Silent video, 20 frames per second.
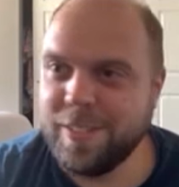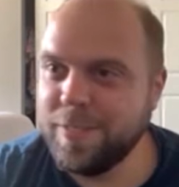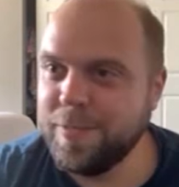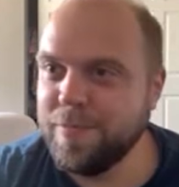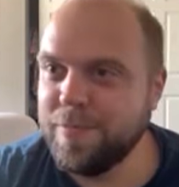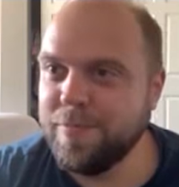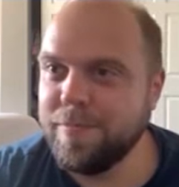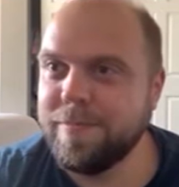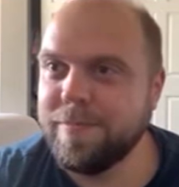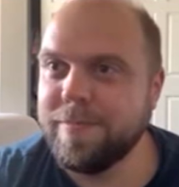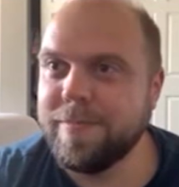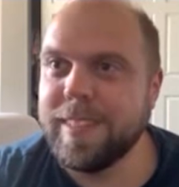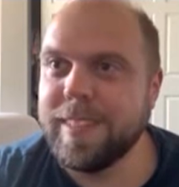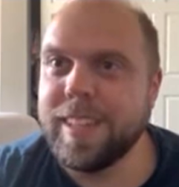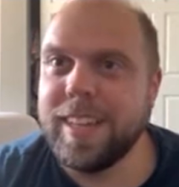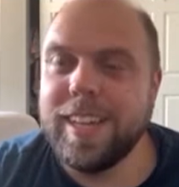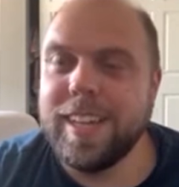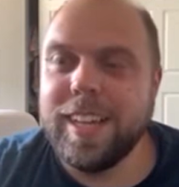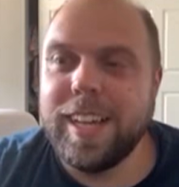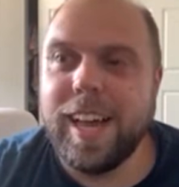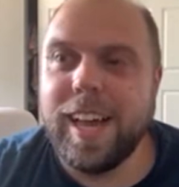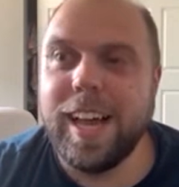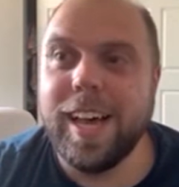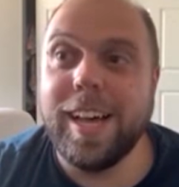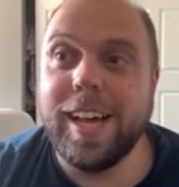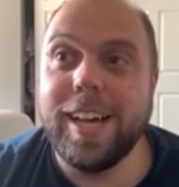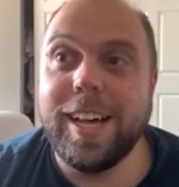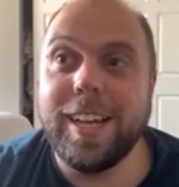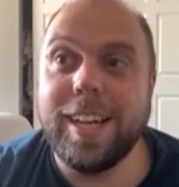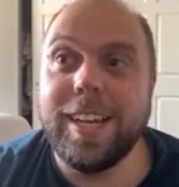Well, I mean, at least
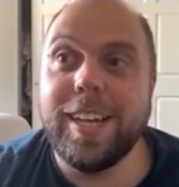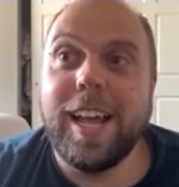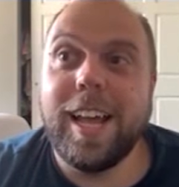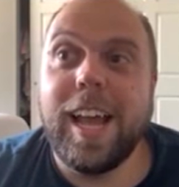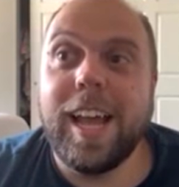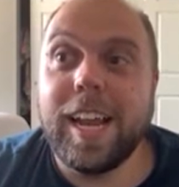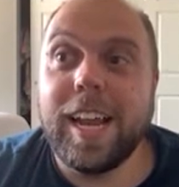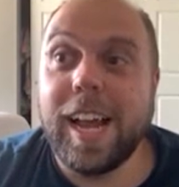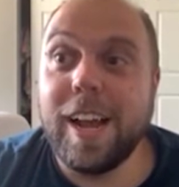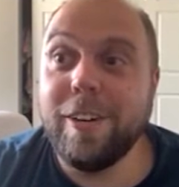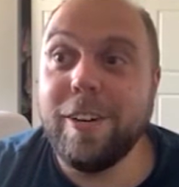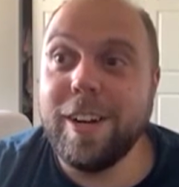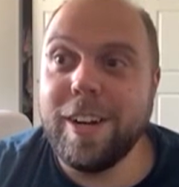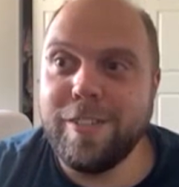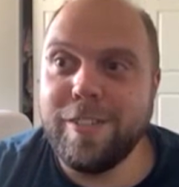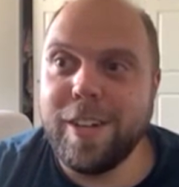one, because I watched it.